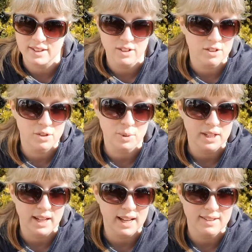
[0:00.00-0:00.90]
You can just go in
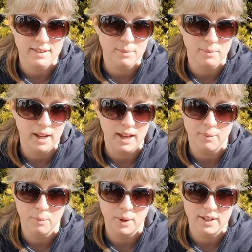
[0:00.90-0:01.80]
and ask them
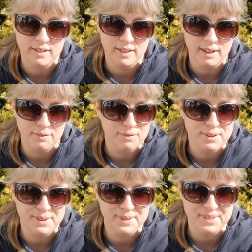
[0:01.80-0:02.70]
when it's safe
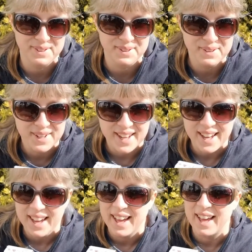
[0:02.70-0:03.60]
to do so.
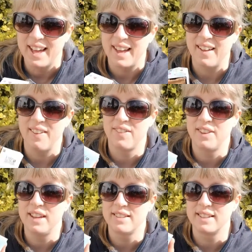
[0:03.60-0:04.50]

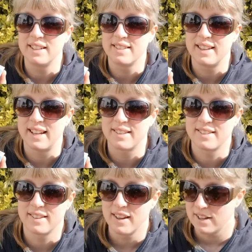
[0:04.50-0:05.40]
These little
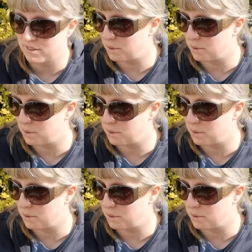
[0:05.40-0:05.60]
sets. So